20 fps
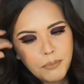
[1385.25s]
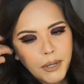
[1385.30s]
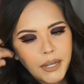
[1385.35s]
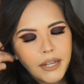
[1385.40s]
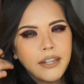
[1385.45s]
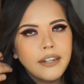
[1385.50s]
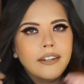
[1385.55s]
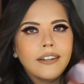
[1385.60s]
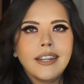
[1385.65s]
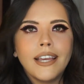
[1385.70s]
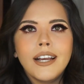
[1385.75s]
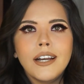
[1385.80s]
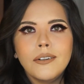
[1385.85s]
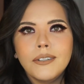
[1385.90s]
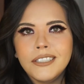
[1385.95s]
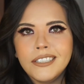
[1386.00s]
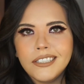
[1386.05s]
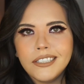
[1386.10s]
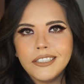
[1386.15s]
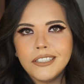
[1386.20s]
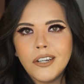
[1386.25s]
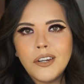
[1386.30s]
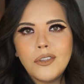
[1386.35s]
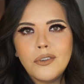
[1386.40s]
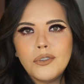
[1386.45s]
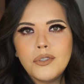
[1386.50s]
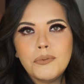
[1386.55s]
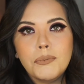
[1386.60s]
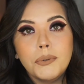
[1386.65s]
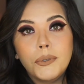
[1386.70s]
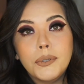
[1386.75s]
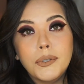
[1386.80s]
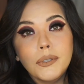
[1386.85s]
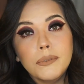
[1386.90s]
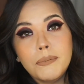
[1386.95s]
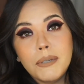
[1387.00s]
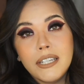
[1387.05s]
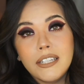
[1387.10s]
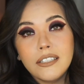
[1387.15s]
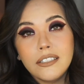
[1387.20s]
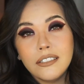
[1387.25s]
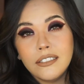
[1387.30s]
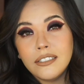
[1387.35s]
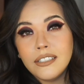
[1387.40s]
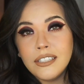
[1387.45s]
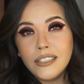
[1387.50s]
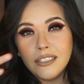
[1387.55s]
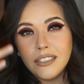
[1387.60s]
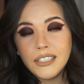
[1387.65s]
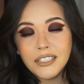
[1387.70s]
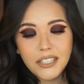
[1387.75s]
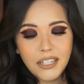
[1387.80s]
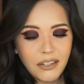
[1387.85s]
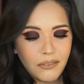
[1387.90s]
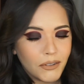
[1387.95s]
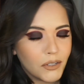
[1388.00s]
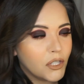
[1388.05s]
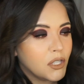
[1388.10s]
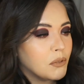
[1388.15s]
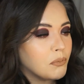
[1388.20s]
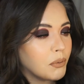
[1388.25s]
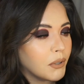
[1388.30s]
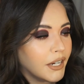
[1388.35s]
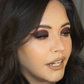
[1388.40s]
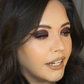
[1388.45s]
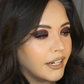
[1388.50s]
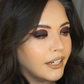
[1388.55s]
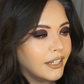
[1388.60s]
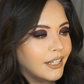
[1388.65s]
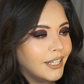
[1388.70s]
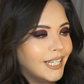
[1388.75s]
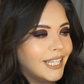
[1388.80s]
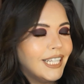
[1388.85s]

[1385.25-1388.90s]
but now it's just unusable because it doesn't even spread.